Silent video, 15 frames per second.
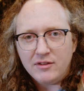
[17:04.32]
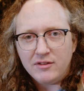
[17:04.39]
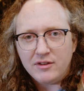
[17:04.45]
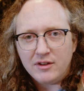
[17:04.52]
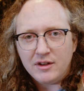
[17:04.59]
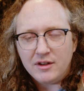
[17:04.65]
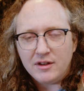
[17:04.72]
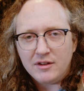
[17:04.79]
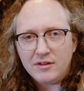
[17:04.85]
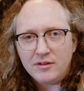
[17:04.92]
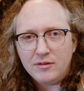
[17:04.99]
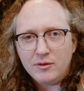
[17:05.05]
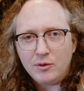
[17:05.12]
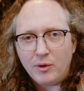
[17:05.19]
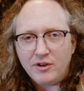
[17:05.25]
as uh,
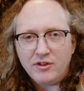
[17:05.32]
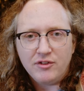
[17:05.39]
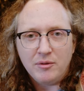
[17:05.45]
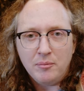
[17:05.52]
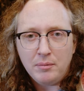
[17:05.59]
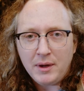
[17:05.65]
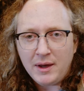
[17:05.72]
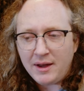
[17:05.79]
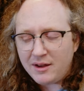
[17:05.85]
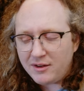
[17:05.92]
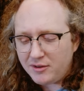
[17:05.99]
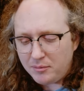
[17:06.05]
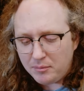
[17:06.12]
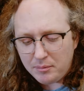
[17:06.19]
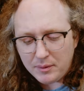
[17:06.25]
quite as
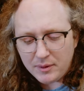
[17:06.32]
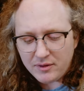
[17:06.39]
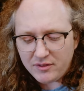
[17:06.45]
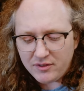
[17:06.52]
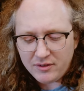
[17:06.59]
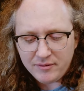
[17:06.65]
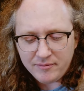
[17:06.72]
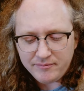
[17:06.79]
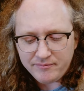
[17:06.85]
compact, but